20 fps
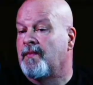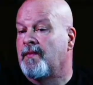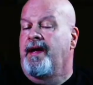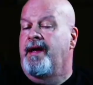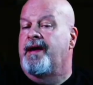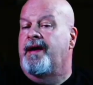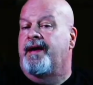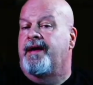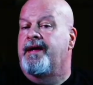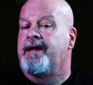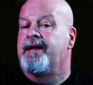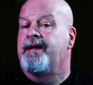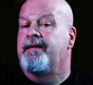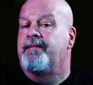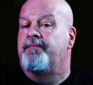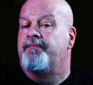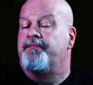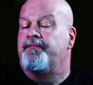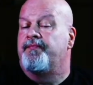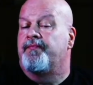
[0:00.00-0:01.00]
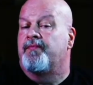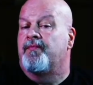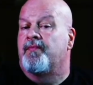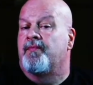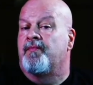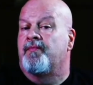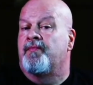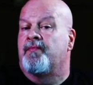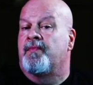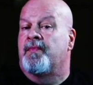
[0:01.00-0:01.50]
Yeah, he
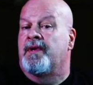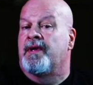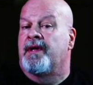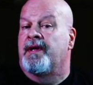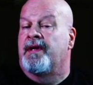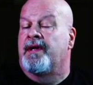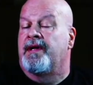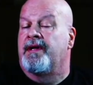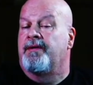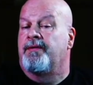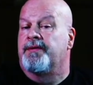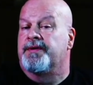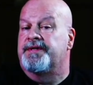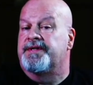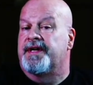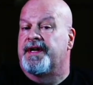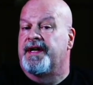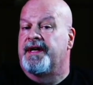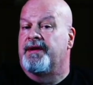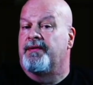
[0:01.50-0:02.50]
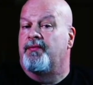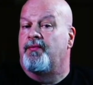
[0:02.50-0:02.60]
was a